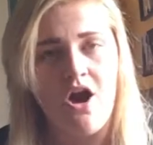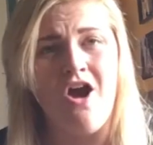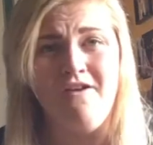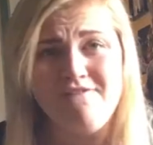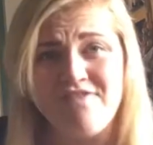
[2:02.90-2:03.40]

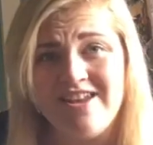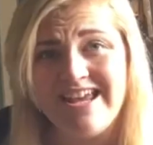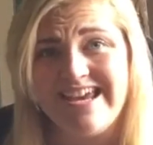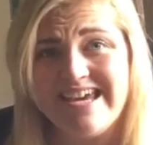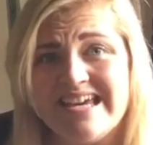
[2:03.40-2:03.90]

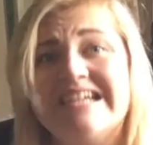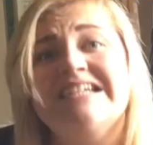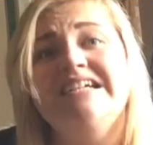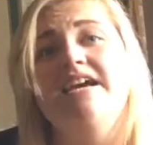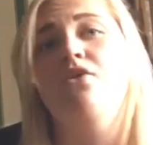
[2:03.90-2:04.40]
Hopefully
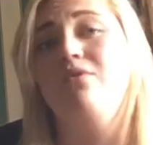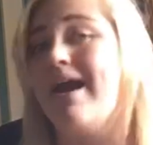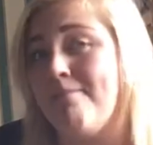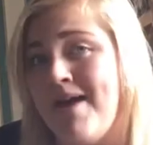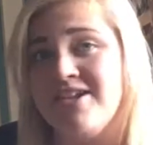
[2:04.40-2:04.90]
it'll
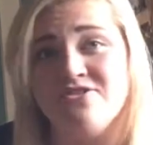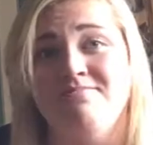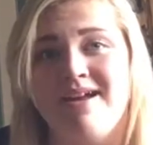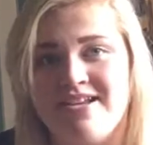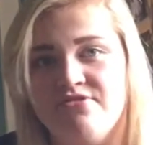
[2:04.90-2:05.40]
get better
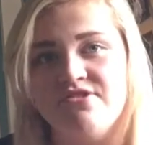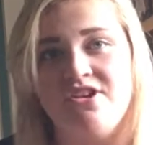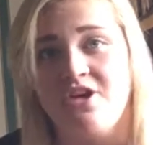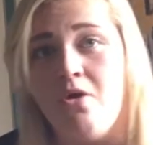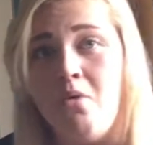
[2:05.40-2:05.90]
and better as
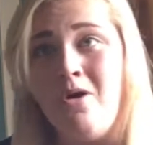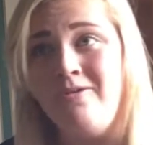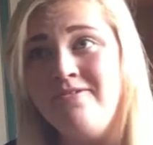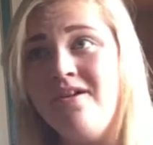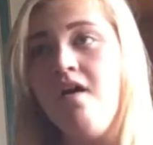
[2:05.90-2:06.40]
I go
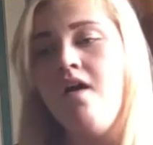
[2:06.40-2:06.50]
on.